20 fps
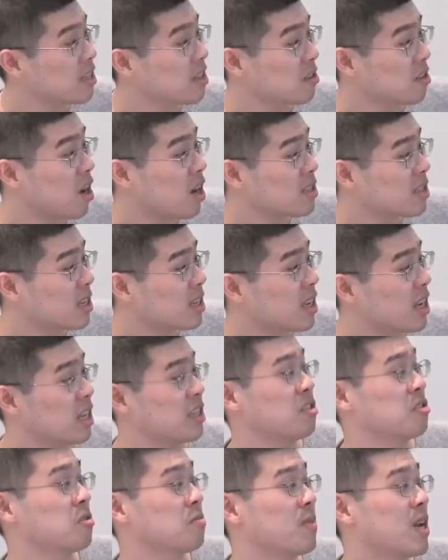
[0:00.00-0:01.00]
noisy
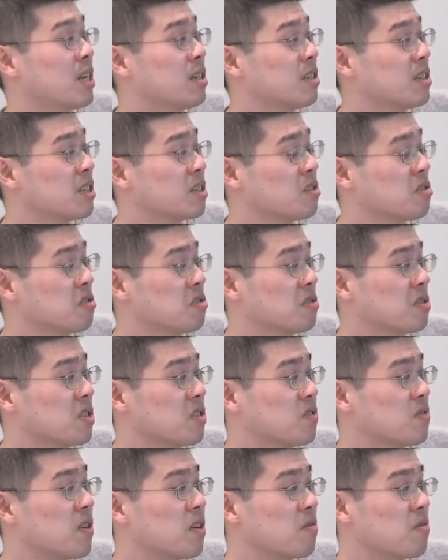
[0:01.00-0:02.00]
case, you'd better just use
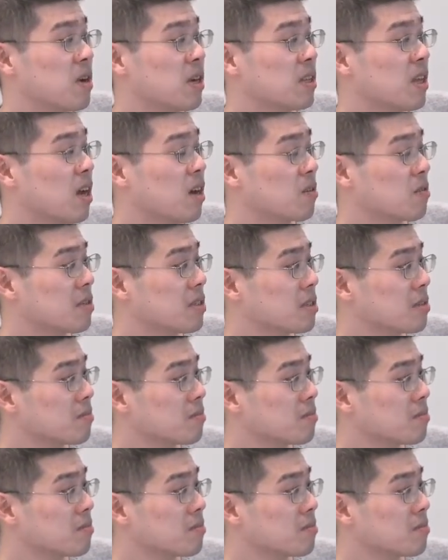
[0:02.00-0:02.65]
this 4 run algorithm.